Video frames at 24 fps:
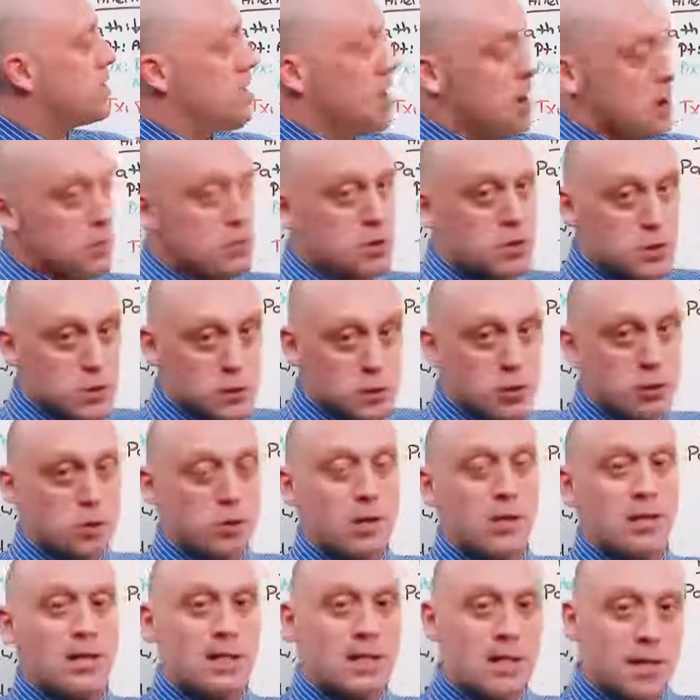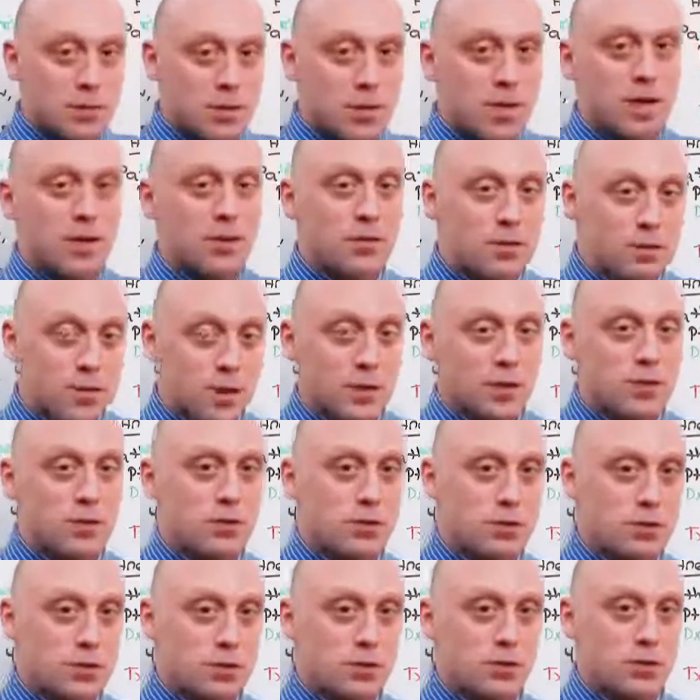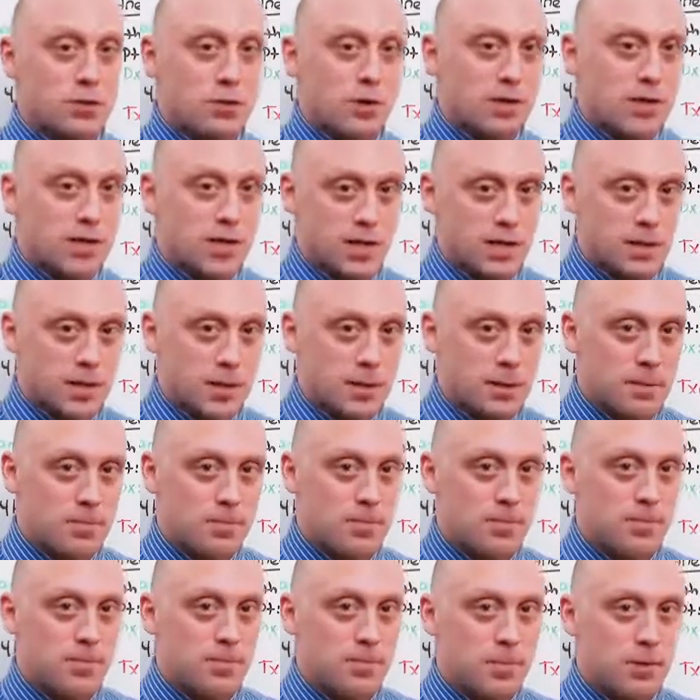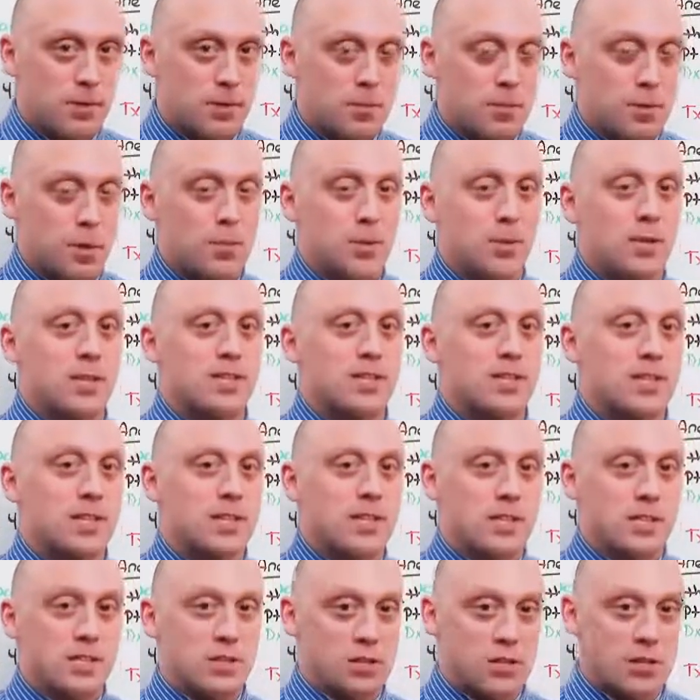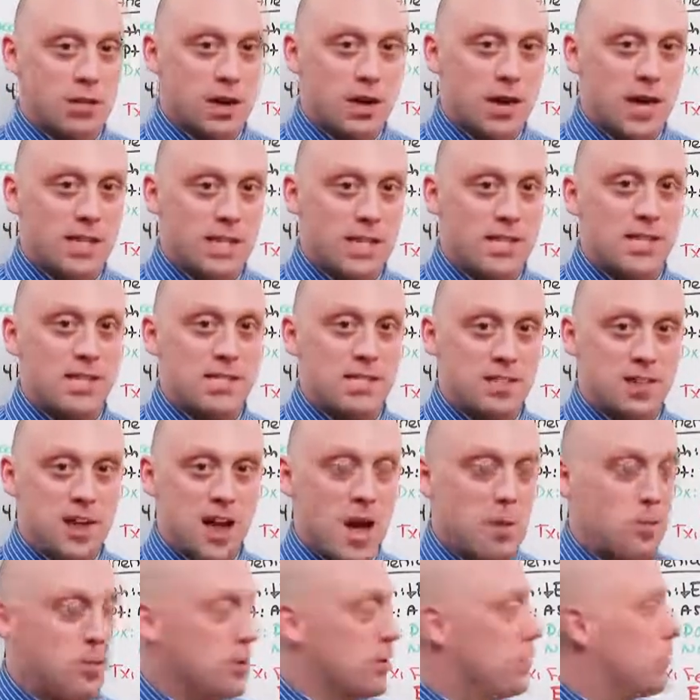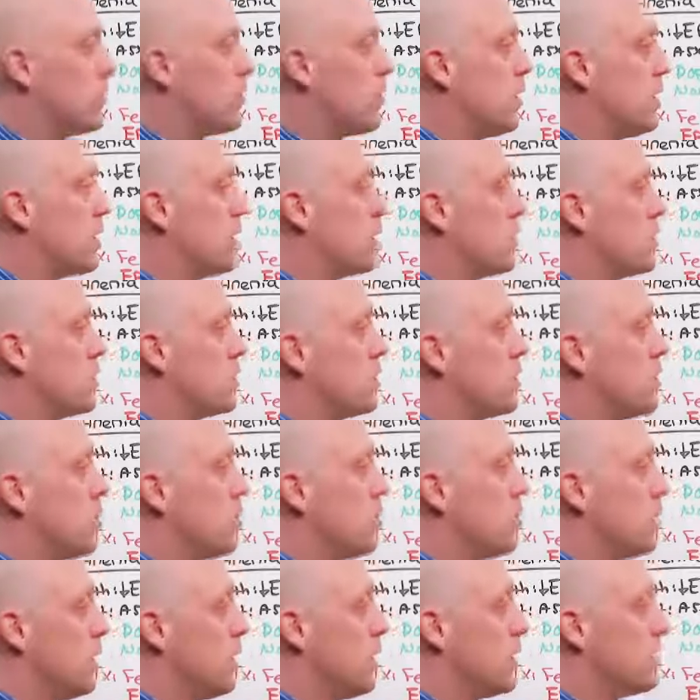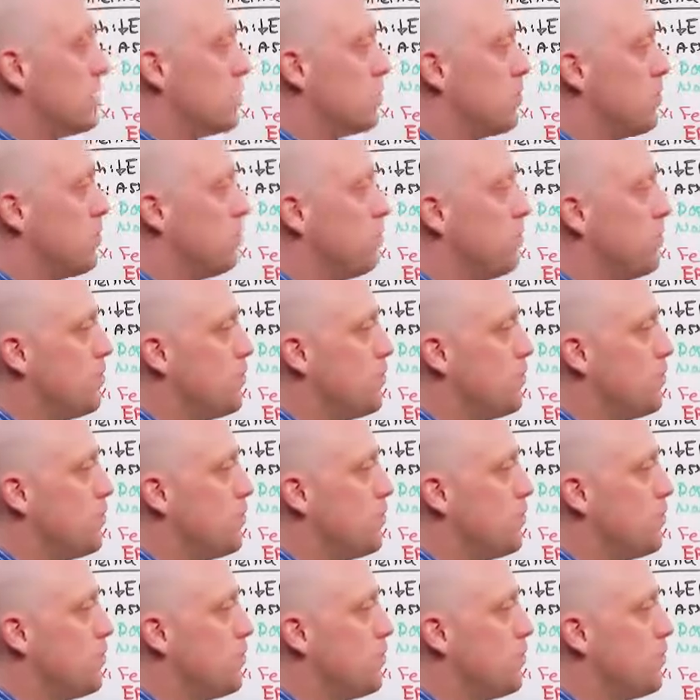attempt to eliminate phosphorus through the kidney. But because the kidneys are dying, that doesn't happen, and phosphorus accumulates.